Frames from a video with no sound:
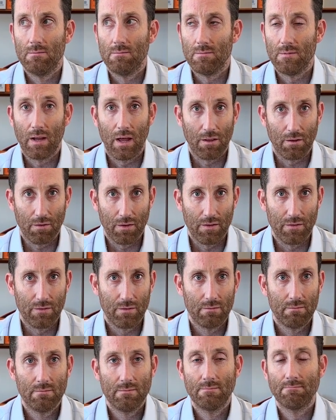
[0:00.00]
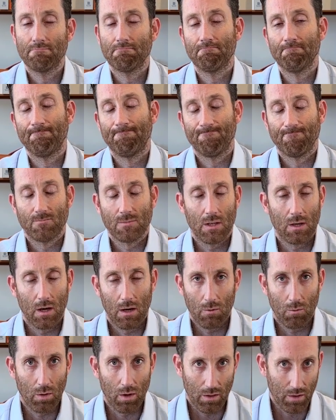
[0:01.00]
Netherlands,
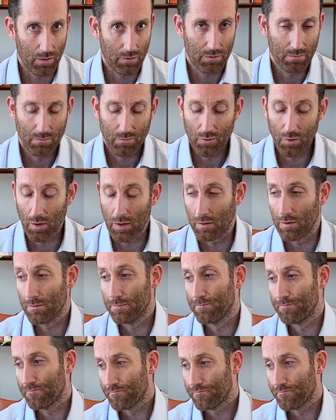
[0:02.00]
one of those. So anyways,